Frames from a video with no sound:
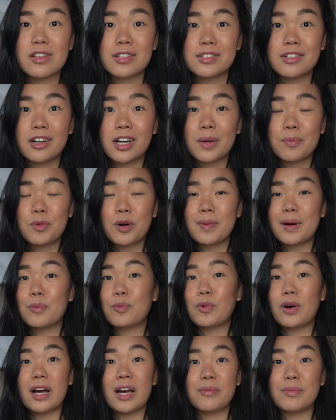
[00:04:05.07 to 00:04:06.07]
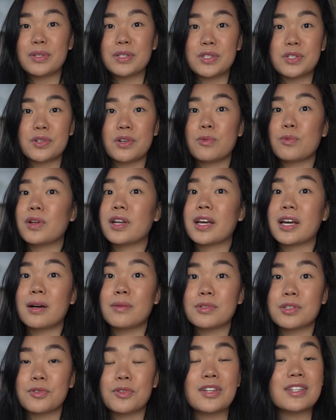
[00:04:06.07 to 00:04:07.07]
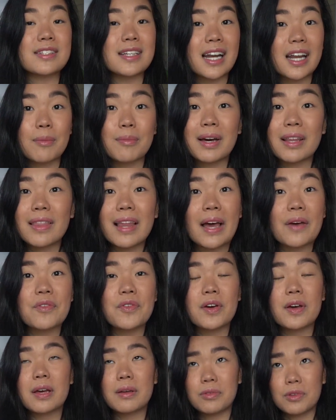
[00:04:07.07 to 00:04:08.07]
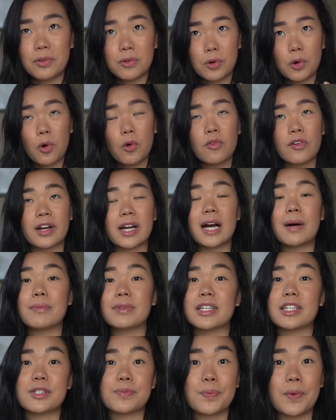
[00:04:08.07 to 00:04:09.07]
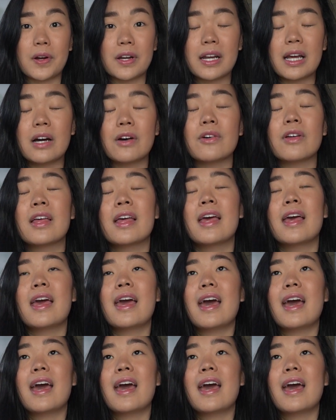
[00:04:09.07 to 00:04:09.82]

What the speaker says: just talking more about what I've been doing when it comes to resetting my life, you know, overcoming this burnout.